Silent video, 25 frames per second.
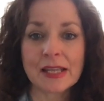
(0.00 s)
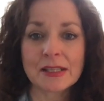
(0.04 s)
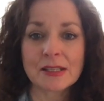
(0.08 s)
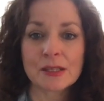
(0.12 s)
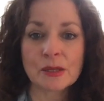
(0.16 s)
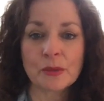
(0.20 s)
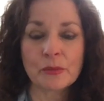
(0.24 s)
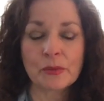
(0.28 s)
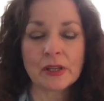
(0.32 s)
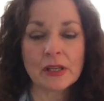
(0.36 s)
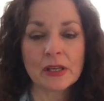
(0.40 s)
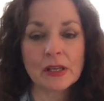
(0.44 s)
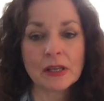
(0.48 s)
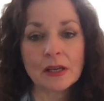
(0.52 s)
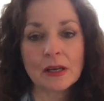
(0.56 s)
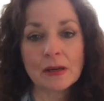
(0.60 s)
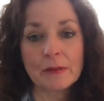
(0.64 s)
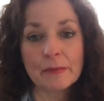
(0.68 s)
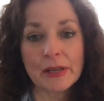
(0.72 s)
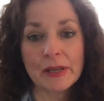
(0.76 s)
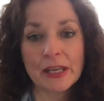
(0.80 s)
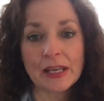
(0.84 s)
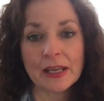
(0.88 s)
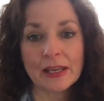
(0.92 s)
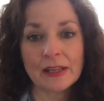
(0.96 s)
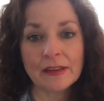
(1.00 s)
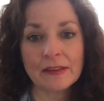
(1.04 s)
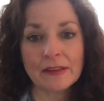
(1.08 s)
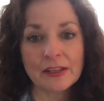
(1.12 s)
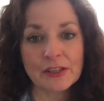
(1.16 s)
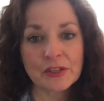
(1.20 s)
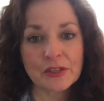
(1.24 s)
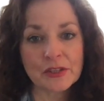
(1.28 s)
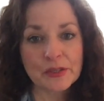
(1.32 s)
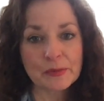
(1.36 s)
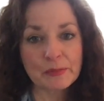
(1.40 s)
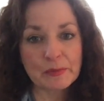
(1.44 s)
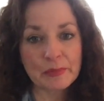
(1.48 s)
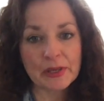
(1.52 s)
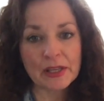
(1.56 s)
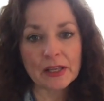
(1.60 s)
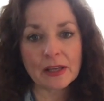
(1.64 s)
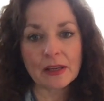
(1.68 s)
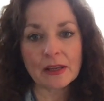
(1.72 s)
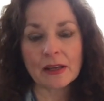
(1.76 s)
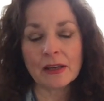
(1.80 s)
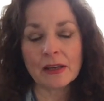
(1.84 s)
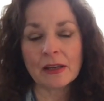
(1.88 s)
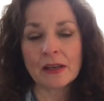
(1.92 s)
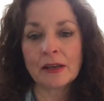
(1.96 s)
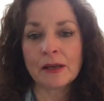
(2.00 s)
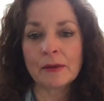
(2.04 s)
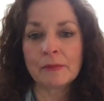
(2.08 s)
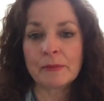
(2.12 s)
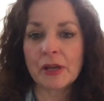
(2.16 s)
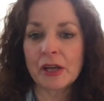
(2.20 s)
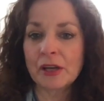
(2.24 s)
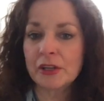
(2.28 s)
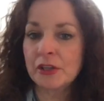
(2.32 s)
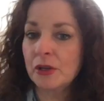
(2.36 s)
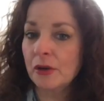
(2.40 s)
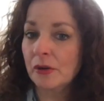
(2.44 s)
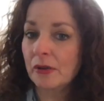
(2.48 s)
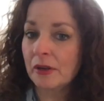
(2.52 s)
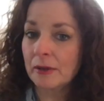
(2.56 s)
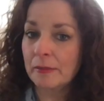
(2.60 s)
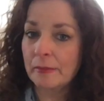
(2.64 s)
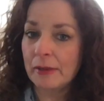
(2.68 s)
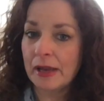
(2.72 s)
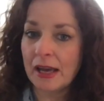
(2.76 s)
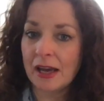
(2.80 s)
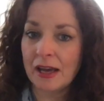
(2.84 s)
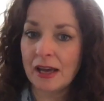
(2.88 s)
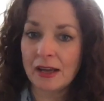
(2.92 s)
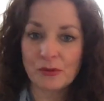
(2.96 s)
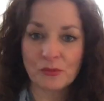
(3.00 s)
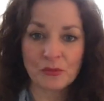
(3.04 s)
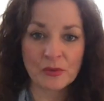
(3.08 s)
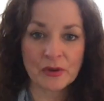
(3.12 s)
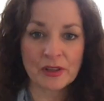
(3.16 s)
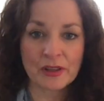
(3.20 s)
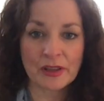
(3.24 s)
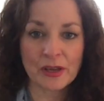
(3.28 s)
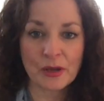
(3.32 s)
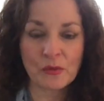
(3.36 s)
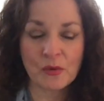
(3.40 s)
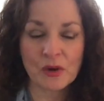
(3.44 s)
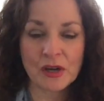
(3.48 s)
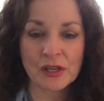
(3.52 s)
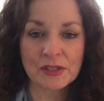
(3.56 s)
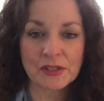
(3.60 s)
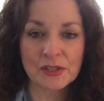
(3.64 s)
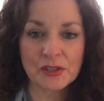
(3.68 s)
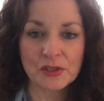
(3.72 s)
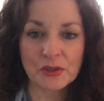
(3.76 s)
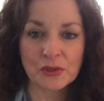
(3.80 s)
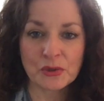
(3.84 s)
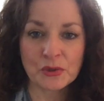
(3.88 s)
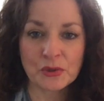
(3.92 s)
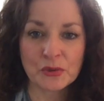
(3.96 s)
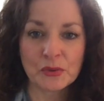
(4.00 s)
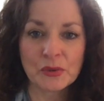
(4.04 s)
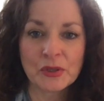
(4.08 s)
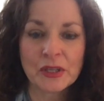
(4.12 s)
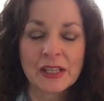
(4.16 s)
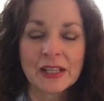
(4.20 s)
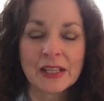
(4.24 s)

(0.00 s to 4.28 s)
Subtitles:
So when they come in, they just pick a yoga mat where they want to